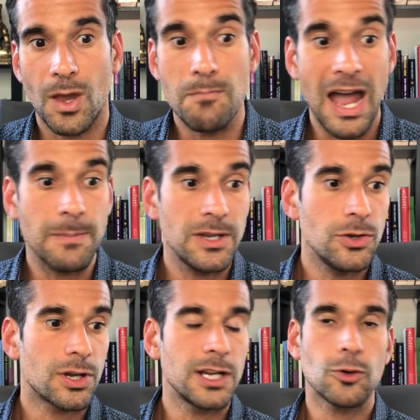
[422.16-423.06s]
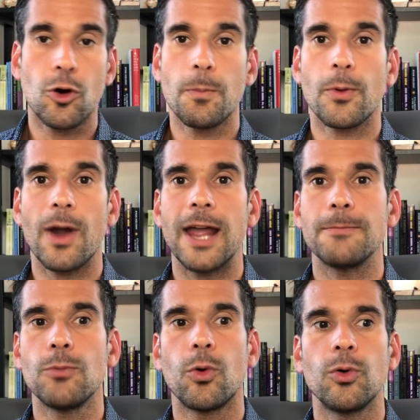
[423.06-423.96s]
Maybe you can incorporate
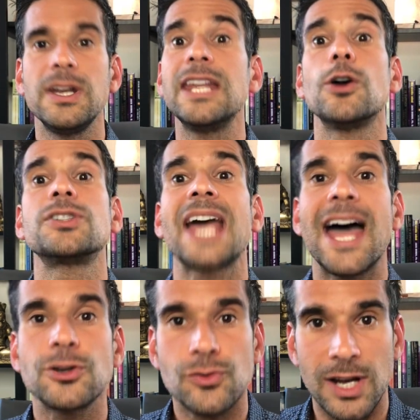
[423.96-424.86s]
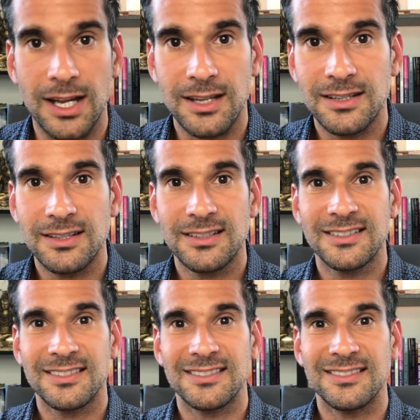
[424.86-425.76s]
more neo-tantric
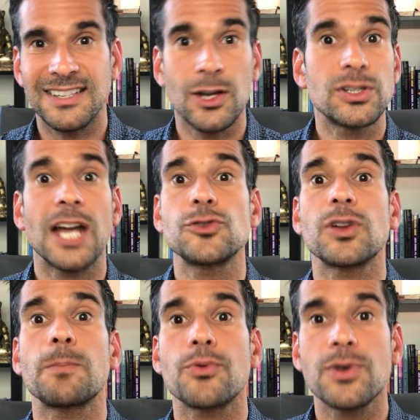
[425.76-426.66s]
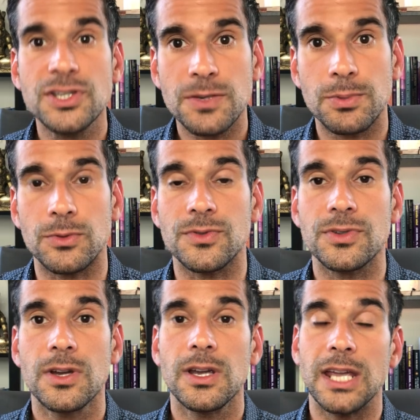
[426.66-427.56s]
principles
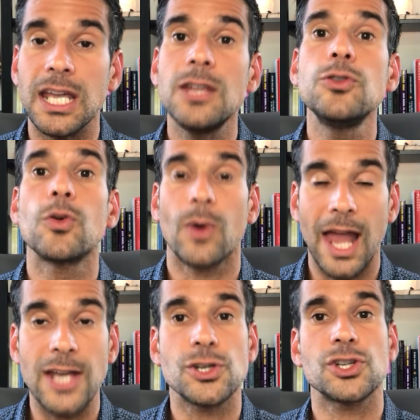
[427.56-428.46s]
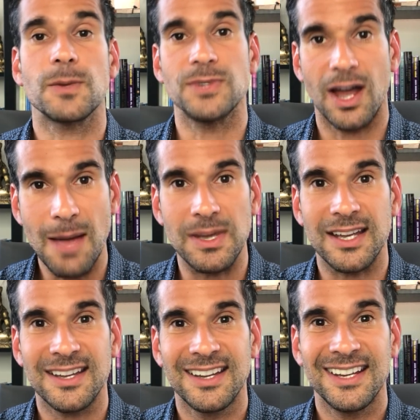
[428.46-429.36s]
in your relationship
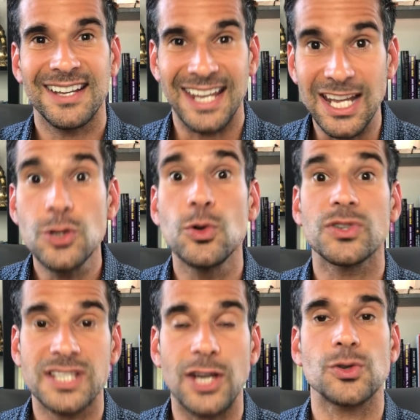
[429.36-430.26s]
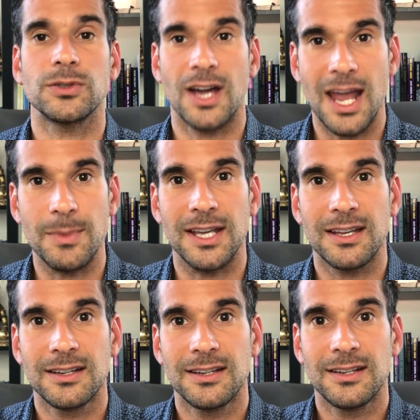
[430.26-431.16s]
dynamic, in your sexual
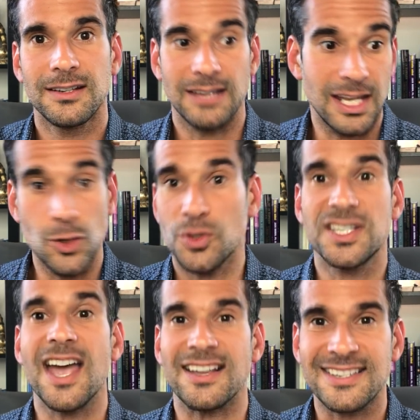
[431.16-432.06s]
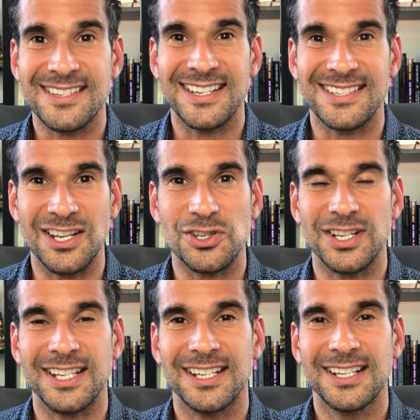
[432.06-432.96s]
dynamic, in your sex,
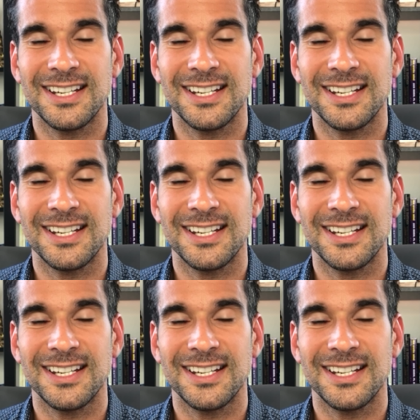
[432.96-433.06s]
essentially.